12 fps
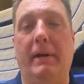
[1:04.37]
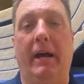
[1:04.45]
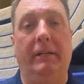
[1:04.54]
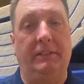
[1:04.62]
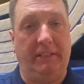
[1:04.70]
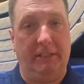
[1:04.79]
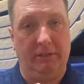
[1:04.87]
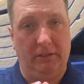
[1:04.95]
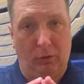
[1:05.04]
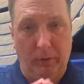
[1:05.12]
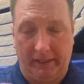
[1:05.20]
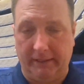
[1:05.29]
matter. You
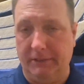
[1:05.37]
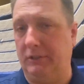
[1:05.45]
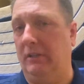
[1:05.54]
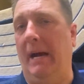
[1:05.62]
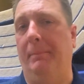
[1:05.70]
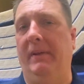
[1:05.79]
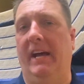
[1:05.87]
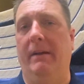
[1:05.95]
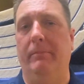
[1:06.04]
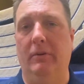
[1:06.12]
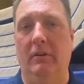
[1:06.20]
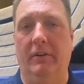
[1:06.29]
just quickly scrap that
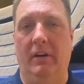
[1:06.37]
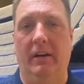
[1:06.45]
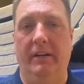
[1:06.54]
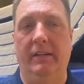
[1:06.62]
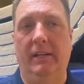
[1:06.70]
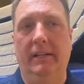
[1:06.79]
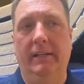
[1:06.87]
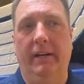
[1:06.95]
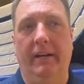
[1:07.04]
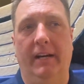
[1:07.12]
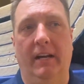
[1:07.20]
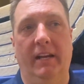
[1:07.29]
and move on,
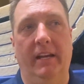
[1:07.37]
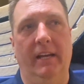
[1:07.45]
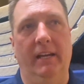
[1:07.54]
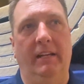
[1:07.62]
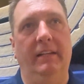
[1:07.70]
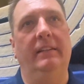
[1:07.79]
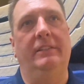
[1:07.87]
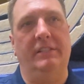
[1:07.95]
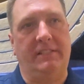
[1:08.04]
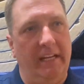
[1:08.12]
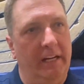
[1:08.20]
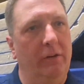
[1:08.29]
uh, and, and,
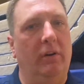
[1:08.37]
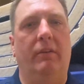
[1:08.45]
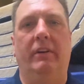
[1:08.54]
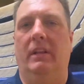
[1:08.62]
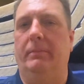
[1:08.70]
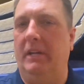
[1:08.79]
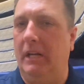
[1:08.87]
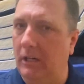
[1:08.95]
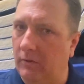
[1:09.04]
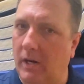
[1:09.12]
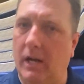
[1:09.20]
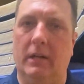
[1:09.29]
just get into our rhythm, get
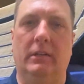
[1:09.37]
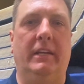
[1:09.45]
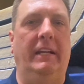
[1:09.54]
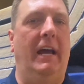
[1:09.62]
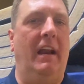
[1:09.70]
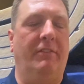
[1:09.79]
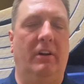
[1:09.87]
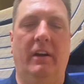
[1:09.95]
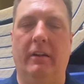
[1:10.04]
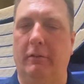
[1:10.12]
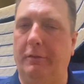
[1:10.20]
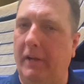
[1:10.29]
into our huddle, get out of our
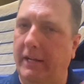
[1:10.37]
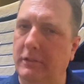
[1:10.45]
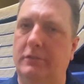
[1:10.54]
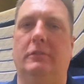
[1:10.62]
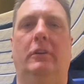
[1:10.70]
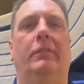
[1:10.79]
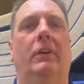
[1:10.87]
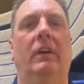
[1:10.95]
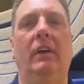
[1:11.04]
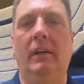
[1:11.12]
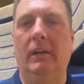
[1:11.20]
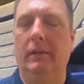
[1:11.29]
huddle, find the server,
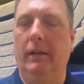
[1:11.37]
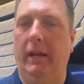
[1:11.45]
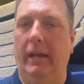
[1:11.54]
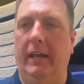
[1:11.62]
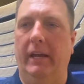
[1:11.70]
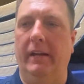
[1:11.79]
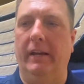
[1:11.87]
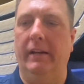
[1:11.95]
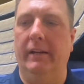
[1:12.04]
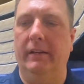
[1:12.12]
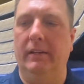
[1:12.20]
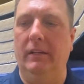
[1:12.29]
and
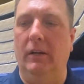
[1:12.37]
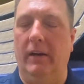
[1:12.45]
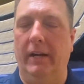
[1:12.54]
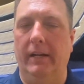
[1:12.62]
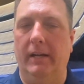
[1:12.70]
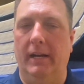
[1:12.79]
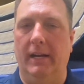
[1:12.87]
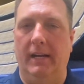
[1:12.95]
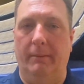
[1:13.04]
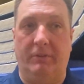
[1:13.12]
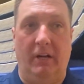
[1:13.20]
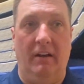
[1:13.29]
you know I,
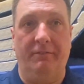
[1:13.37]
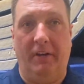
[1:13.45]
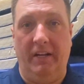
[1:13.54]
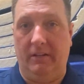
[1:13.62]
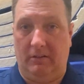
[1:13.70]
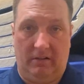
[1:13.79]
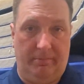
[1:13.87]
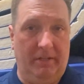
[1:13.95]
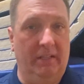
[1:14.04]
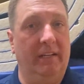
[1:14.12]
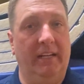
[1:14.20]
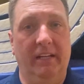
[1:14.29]
I'm confident in our
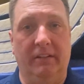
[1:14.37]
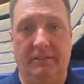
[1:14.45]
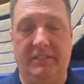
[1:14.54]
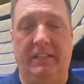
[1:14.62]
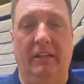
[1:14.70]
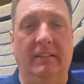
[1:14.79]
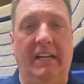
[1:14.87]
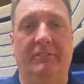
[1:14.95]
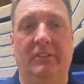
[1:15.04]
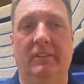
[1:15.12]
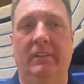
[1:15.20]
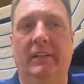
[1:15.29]
ability and our skill
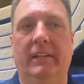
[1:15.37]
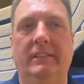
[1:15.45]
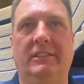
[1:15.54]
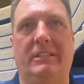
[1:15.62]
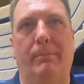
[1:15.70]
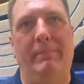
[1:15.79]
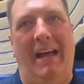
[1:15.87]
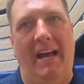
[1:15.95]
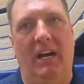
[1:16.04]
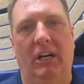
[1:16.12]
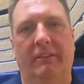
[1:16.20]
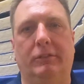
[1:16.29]
level. It's just a
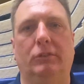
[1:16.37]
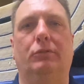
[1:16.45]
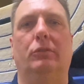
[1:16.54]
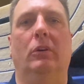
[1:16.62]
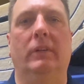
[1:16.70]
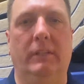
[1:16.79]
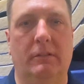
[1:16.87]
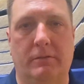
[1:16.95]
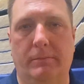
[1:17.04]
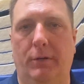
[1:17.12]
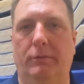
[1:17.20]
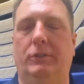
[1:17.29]
matter of controlling those
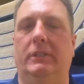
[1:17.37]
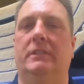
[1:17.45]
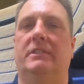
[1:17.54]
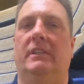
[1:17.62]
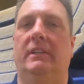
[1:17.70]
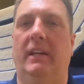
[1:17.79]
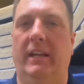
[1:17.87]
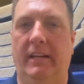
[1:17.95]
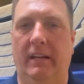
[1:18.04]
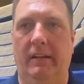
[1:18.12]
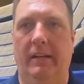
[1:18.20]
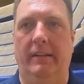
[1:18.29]
emotions, and, and,
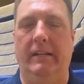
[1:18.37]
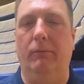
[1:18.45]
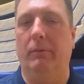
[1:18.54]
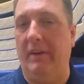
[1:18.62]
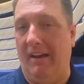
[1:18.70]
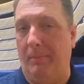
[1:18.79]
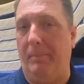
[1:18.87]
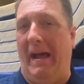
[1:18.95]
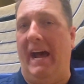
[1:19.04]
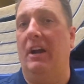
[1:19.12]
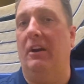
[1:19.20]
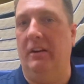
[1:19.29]
and I think when we have a
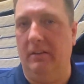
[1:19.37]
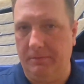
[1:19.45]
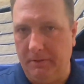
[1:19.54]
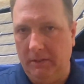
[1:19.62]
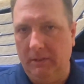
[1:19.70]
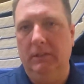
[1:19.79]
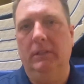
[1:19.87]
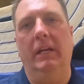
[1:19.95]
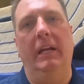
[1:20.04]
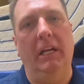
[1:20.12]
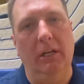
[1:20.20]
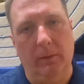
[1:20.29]
pattern of
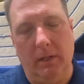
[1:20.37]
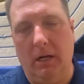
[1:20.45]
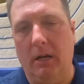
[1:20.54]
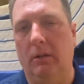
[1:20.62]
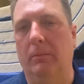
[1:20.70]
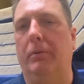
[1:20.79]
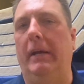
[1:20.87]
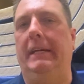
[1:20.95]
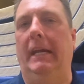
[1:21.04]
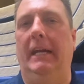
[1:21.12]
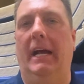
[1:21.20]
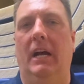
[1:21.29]
getting into a huddle and
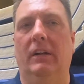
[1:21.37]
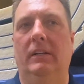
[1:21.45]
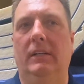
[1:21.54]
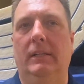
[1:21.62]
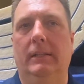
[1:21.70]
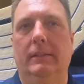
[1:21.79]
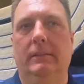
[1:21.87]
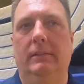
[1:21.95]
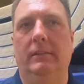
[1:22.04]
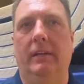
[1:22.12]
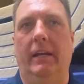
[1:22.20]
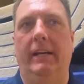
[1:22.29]
breaking out,
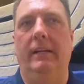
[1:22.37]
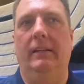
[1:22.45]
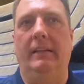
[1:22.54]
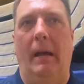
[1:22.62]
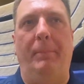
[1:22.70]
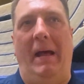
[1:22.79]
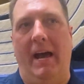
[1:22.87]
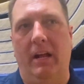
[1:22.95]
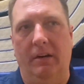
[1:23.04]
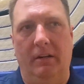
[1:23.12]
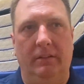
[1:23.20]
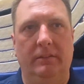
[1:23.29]
it, that
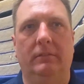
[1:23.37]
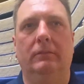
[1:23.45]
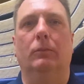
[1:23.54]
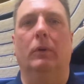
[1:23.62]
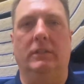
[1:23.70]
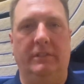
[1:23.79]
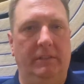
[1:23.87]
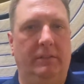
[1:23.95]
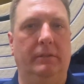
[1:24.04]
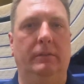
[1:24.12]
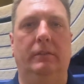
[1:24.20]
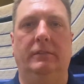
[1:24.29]
pattern works
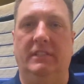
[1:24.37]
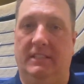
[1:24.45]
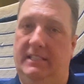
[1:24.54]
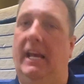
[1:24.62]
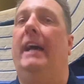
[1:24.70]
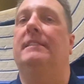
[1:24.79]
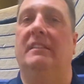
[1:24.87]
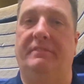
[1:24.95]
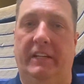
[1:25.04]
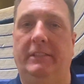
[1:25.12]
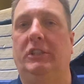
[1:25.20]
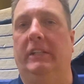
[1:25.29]
into success
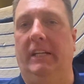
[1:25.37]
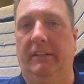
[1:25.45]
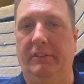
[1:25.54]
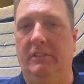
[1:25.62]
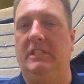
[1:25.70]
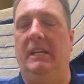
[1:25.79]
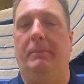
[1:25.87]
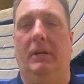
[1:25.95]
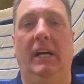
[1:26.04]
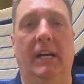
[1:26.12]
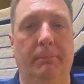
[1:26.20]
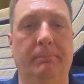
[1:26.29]
eventually if you just keep it
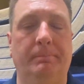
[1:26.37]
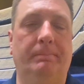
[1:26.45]
up.